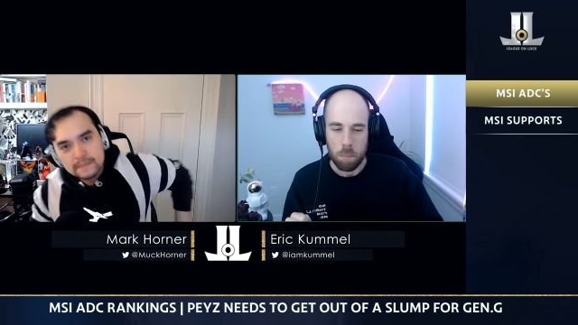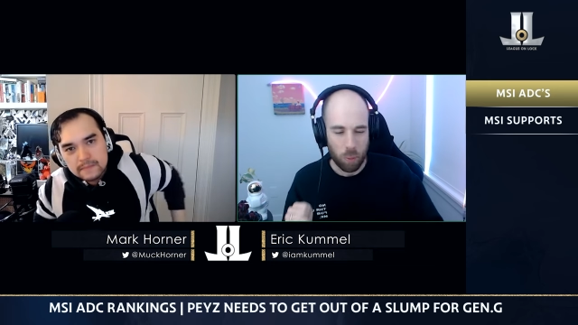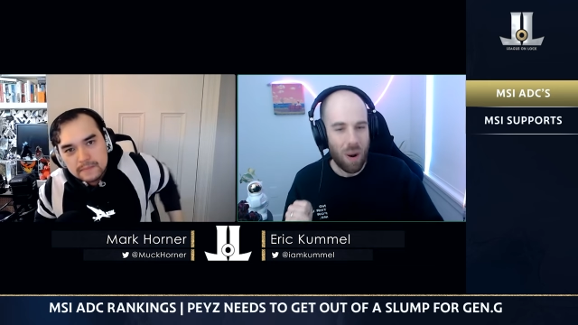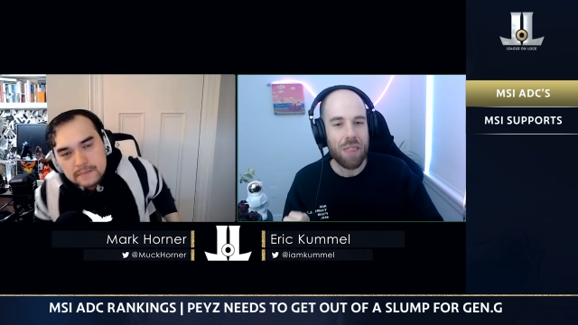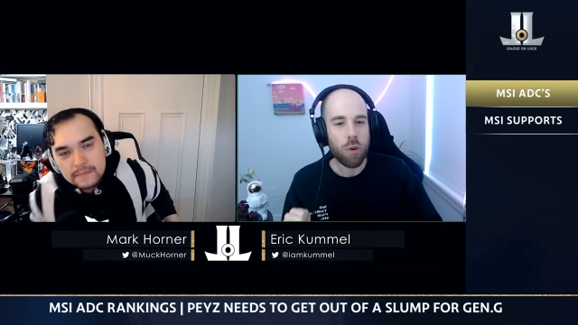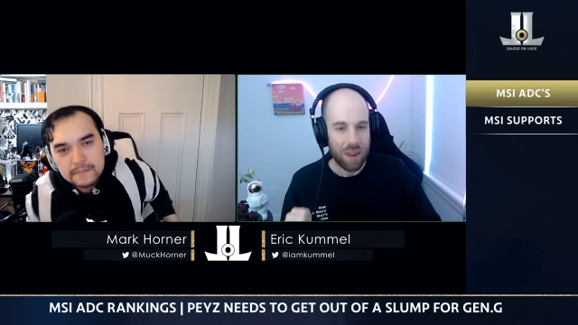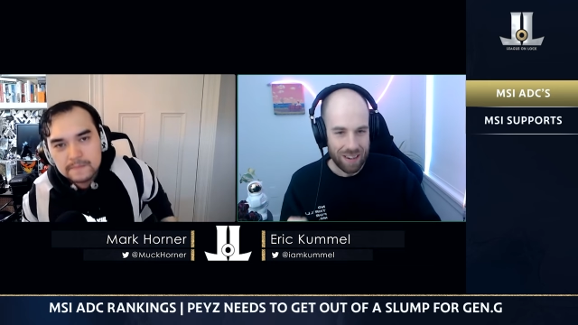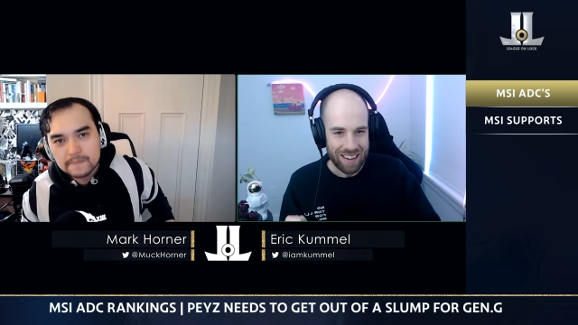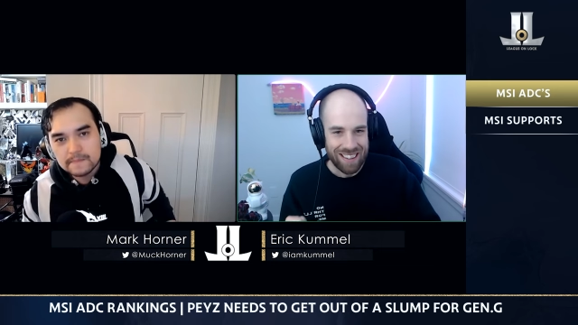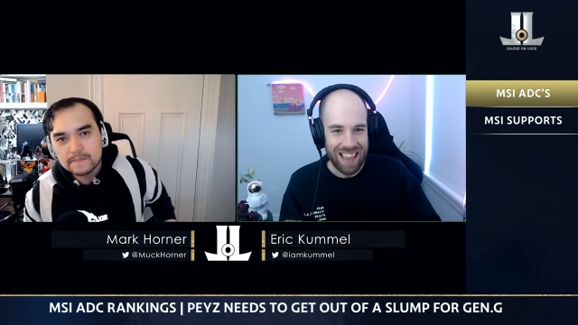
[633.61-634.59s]

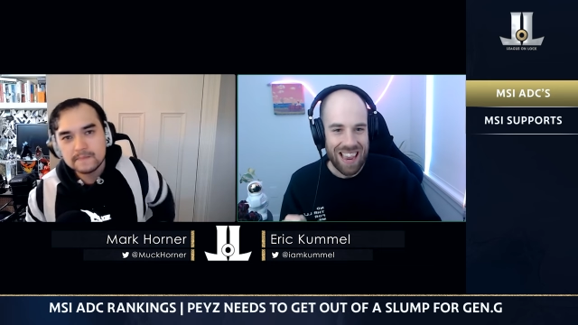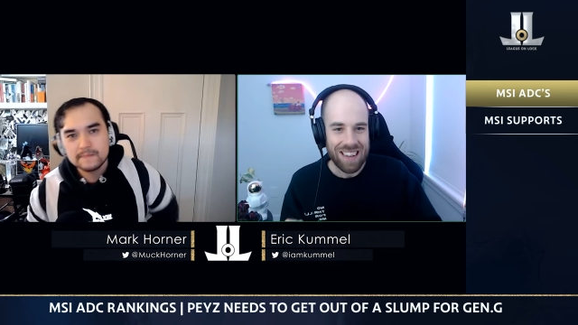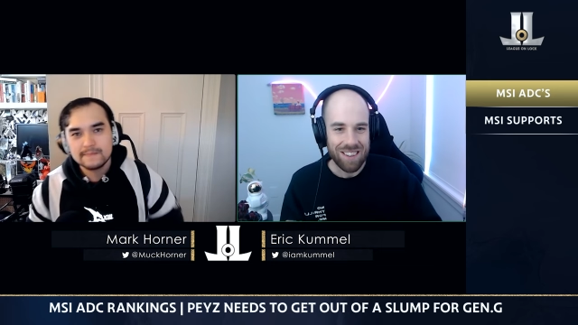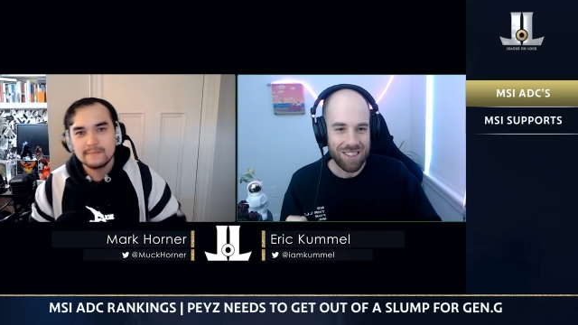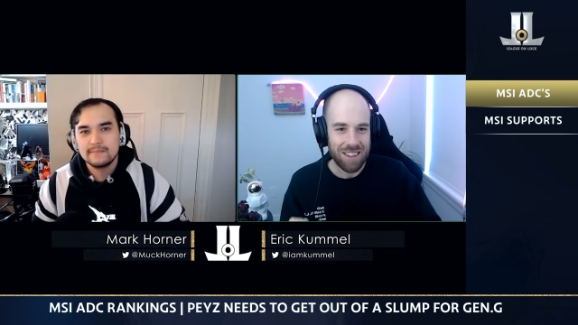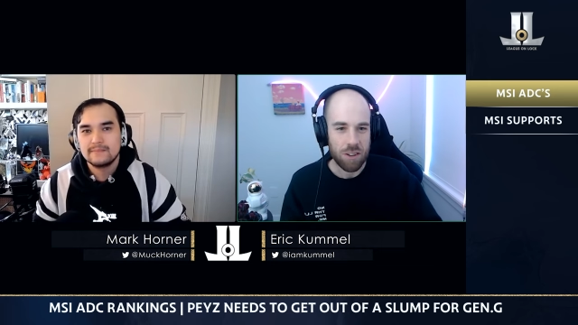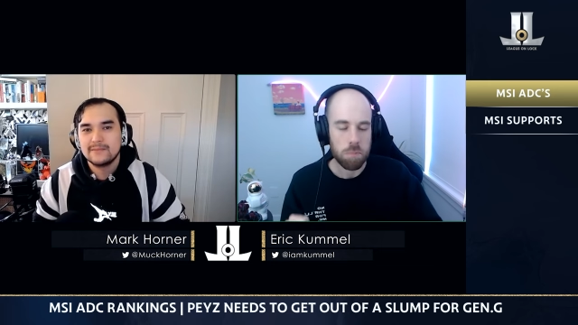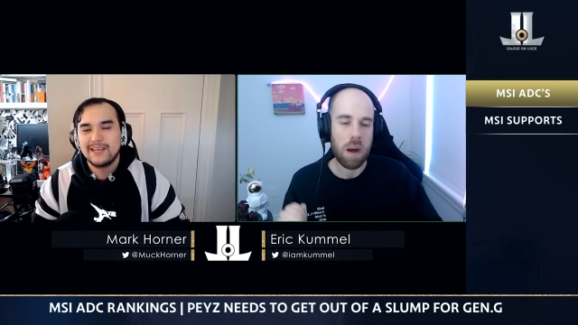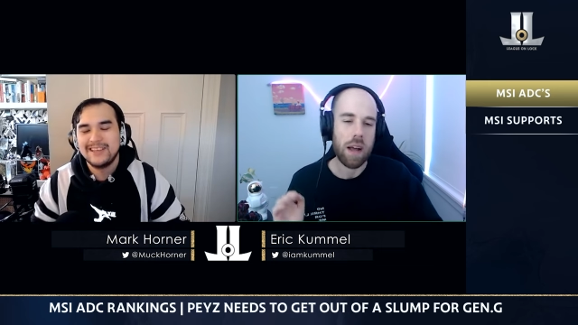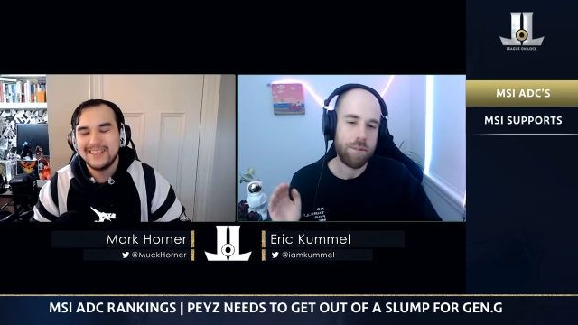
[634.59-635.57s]
Speaker 1: brethren in the ADC
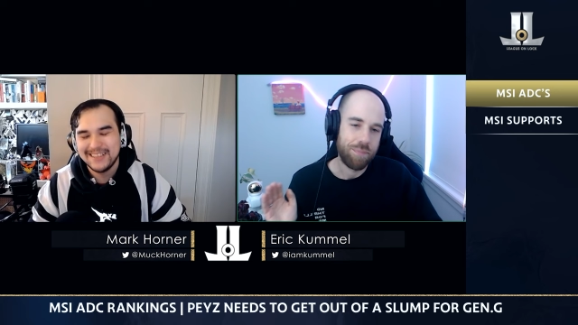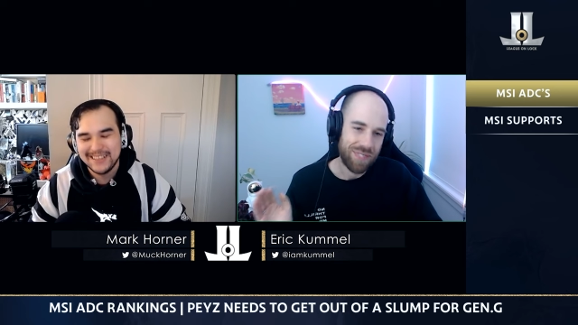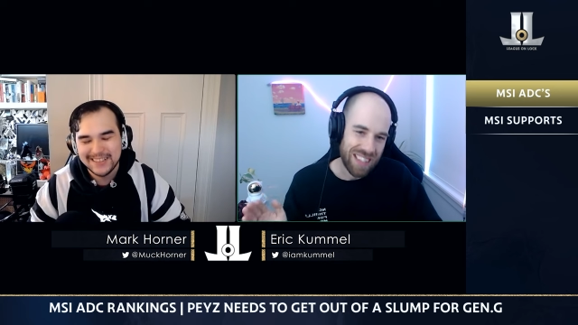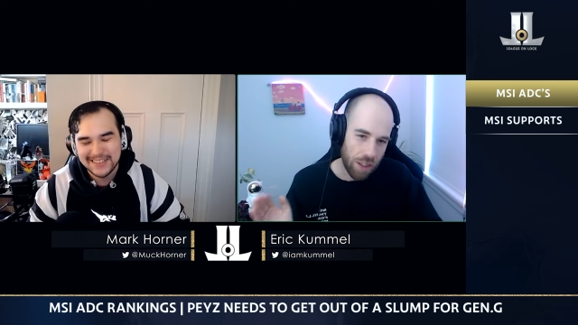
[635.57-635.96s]
spot,